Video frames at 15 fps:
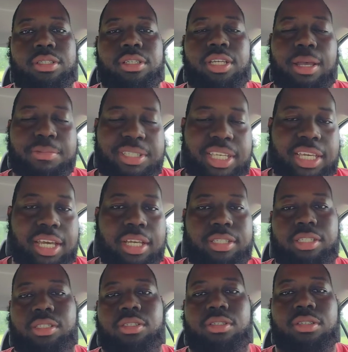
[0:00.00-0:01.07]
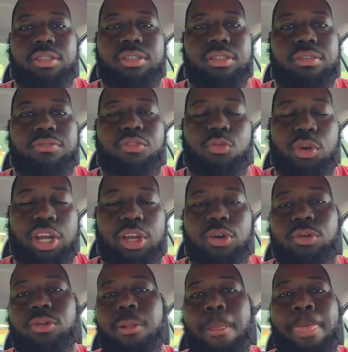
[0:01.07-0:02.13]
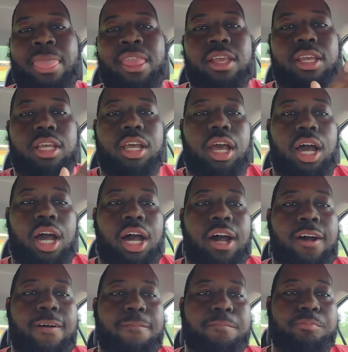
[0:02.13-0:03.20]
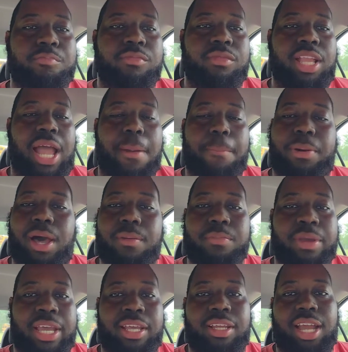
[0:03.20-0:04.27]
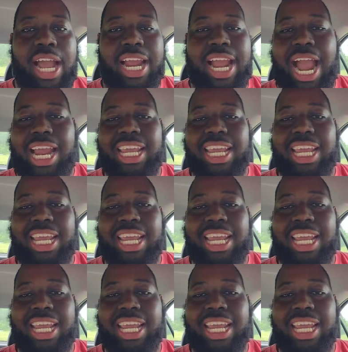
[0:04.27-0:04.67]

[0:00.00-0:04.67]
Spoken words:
Come see us. For real. I'm pumped, man. I